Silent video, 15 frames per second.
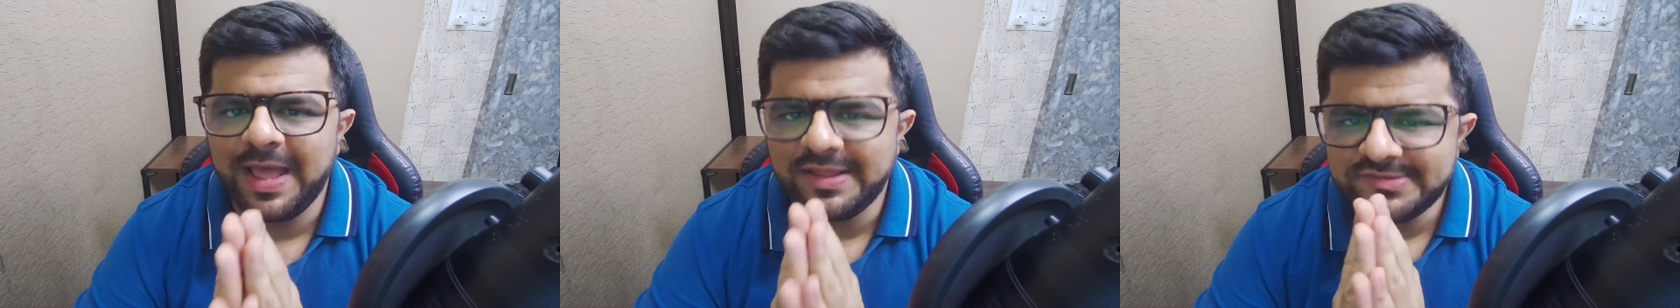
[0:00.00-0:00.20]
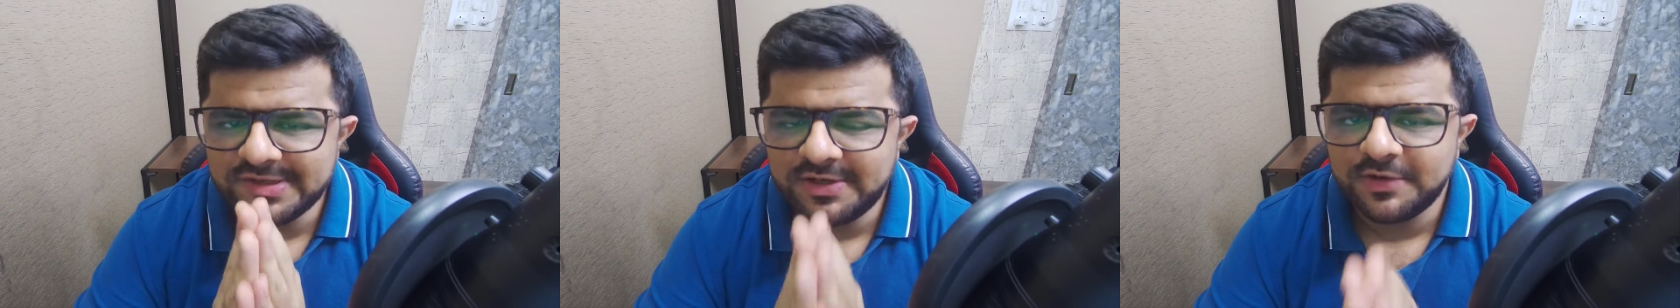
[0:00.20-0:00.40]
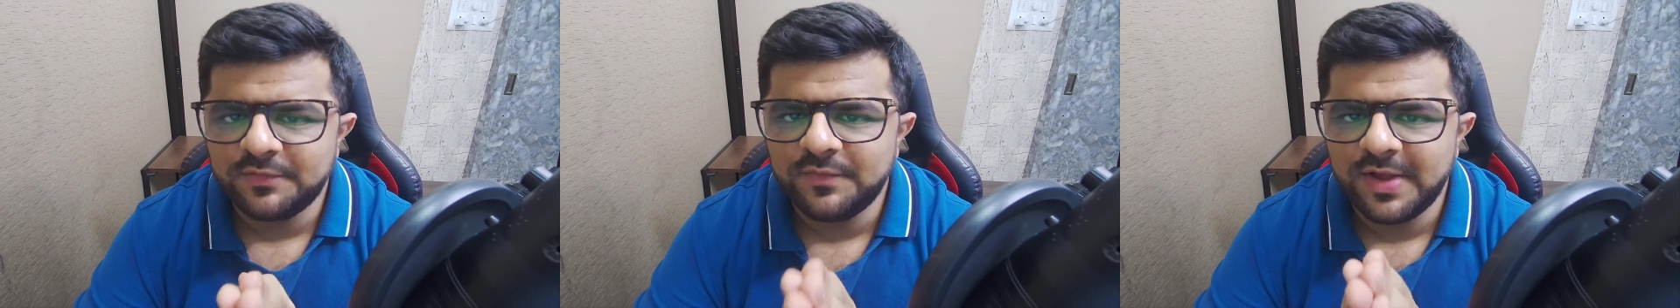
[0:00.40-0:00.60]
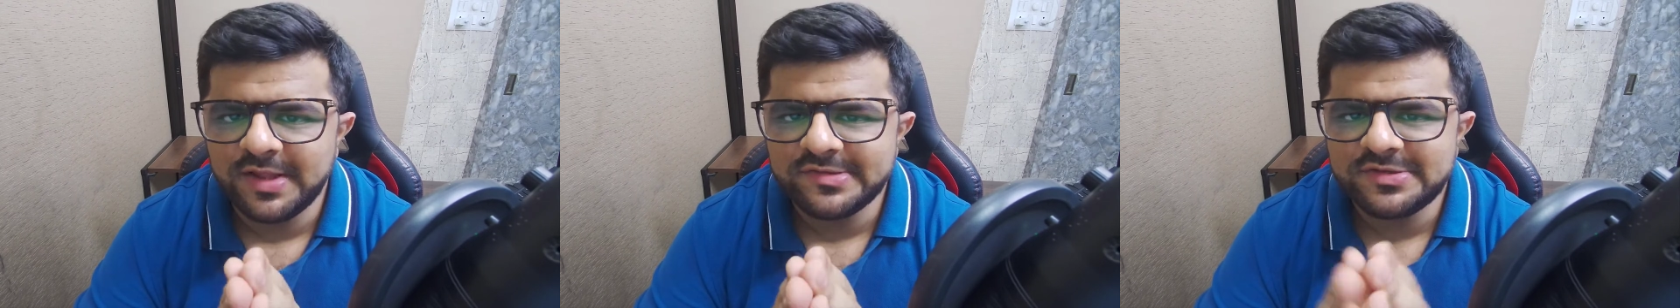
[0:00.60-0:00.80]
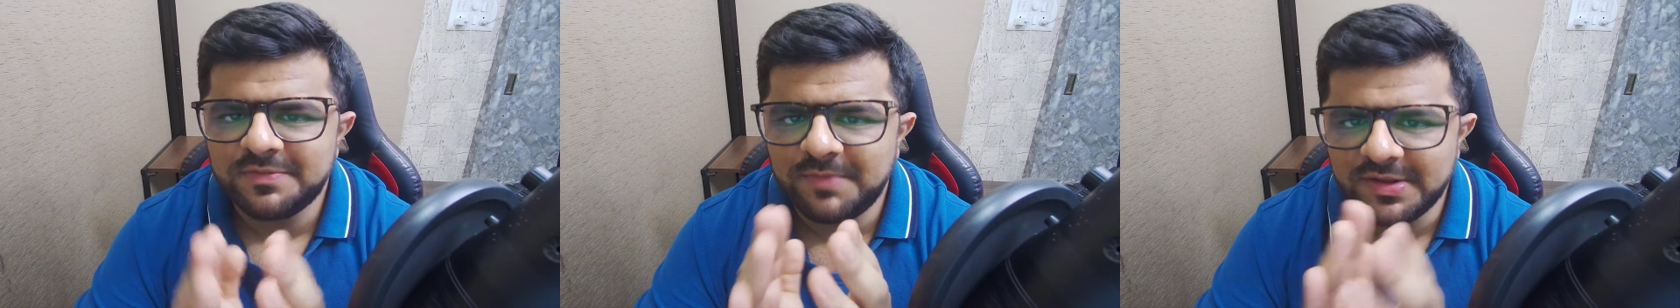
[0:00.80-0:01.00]
as it
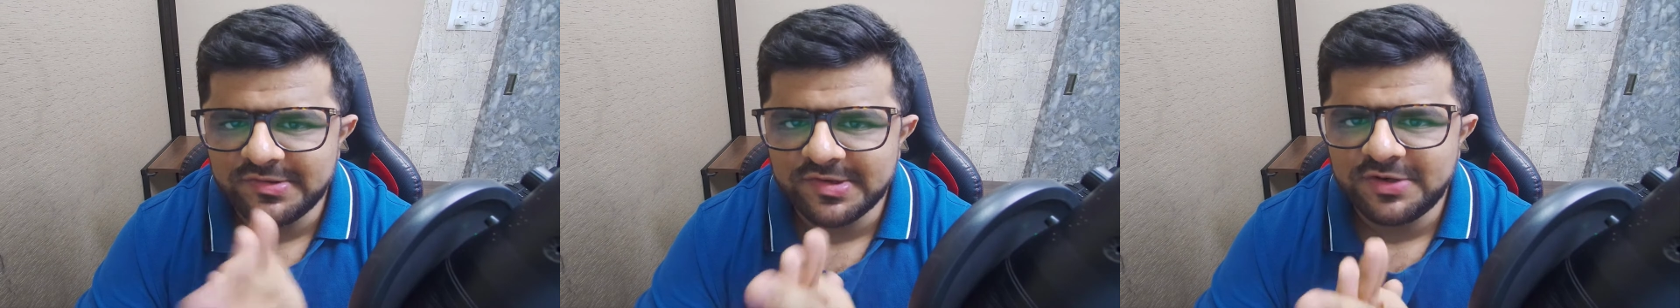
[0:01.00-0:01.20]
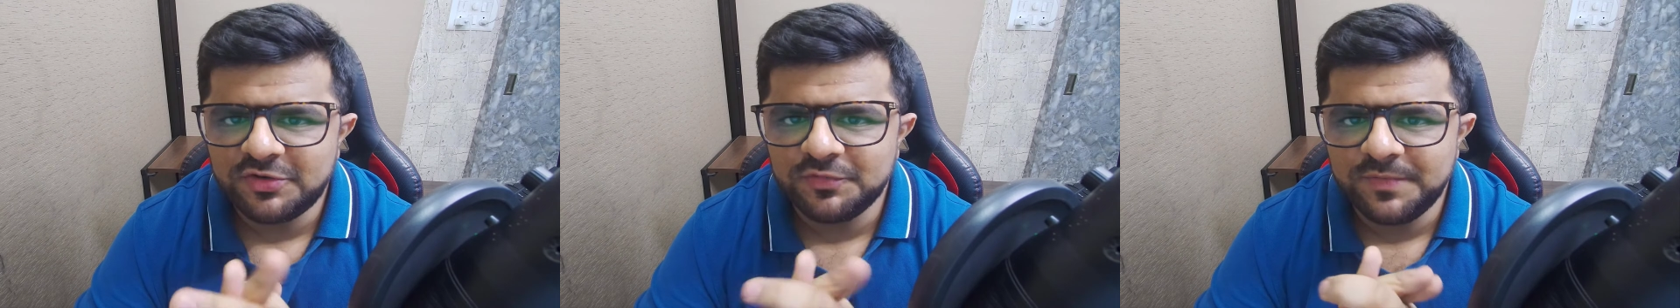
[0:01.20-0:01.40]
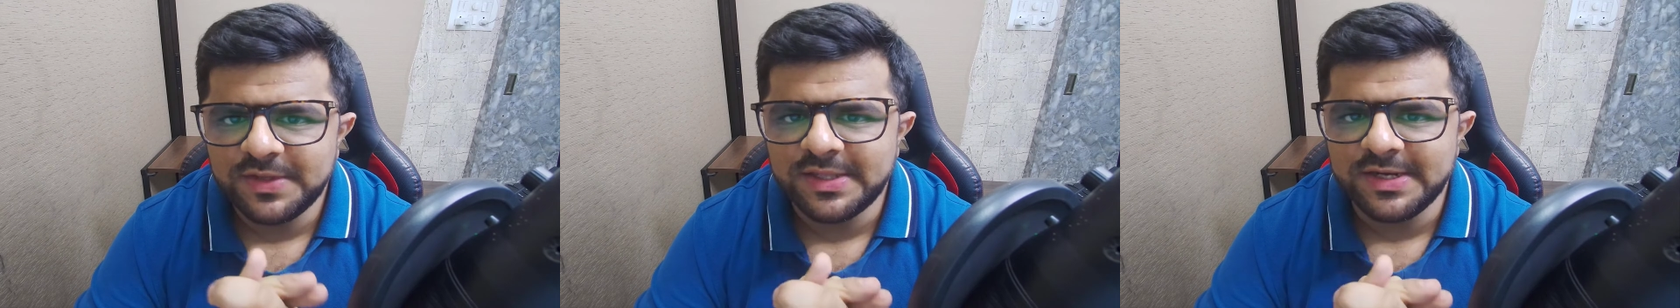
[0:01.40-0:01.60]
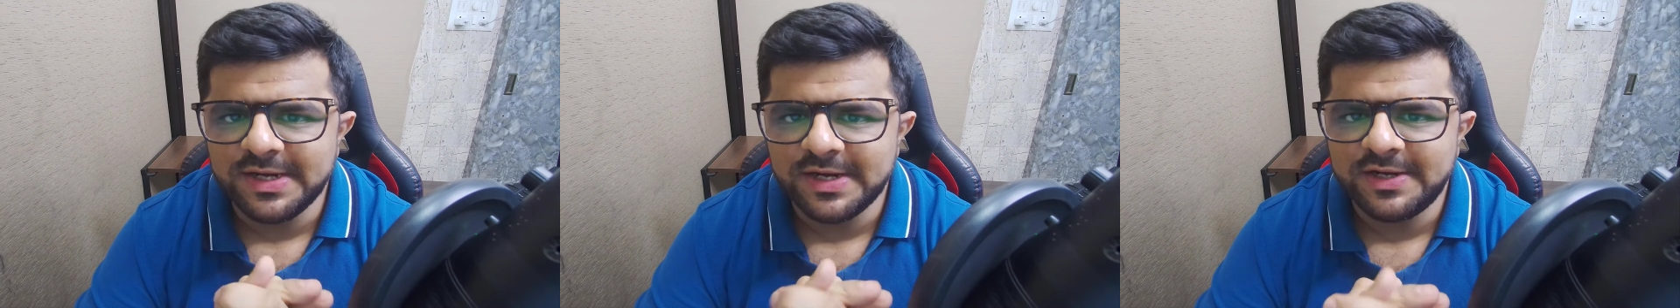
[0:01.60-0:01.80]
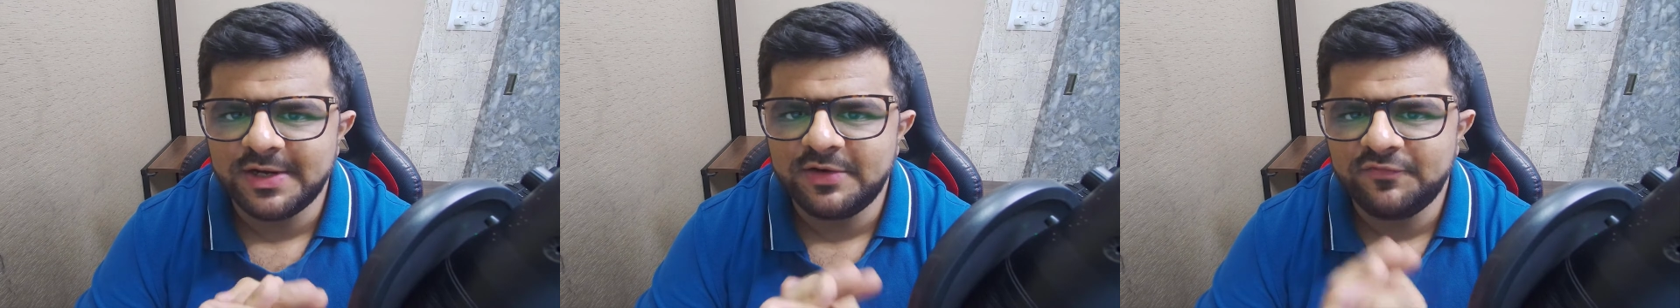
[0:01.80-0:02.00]
requires the budget to be
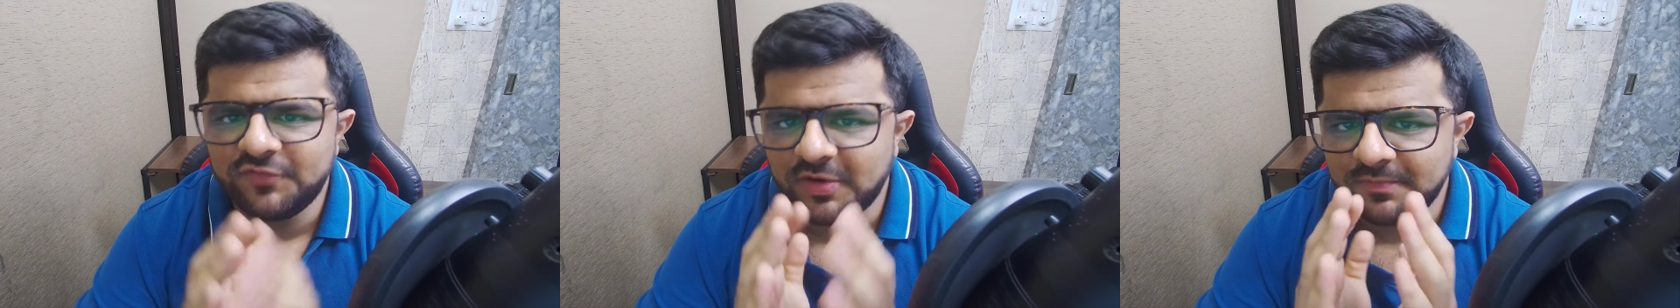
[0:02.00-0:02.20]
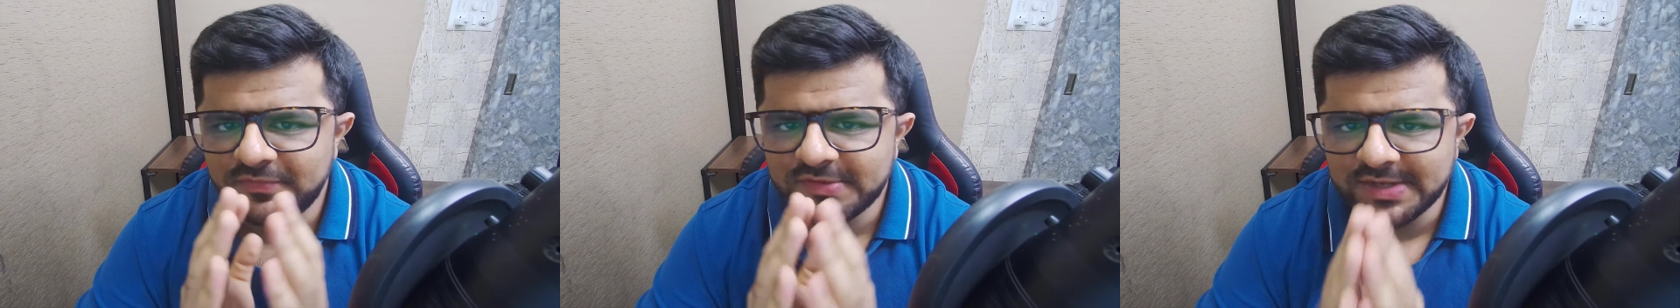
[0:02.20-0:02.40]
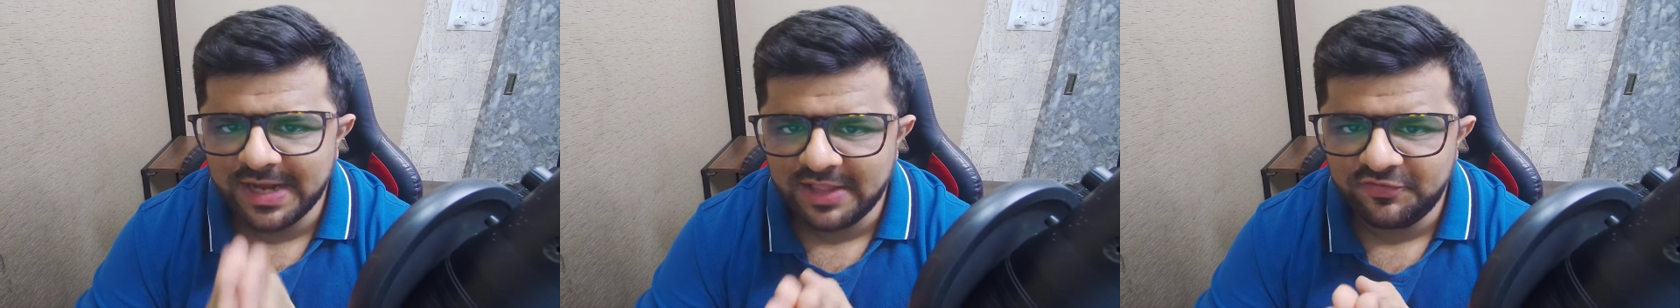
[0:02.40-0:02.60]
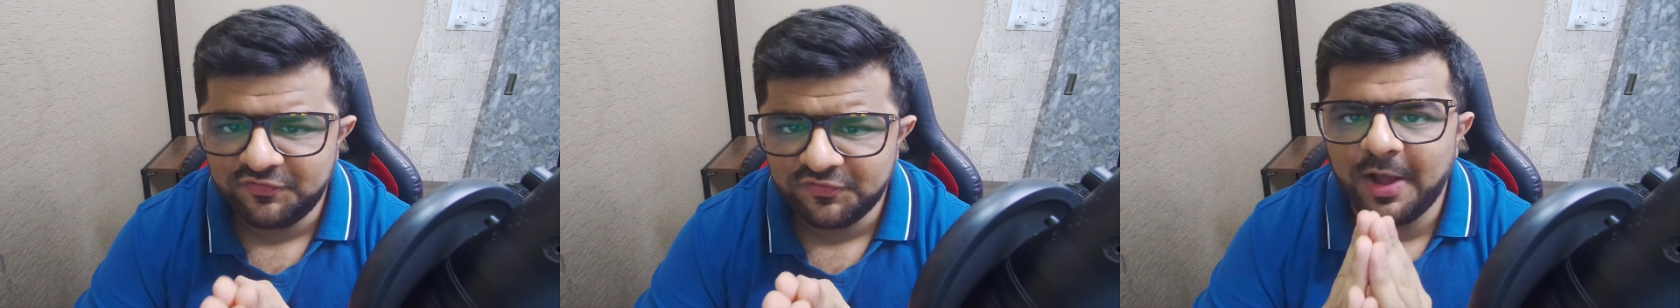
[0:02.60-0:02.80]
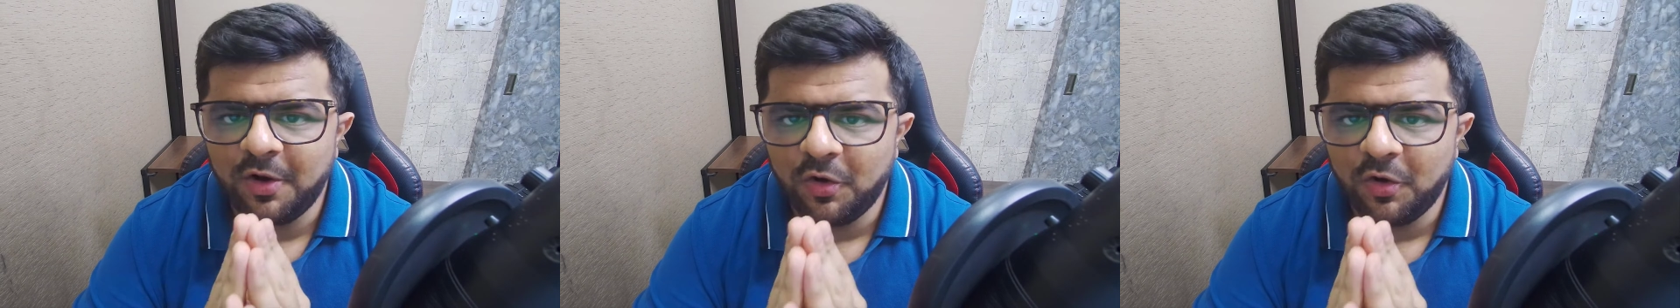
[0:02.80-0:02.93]
created from scratch.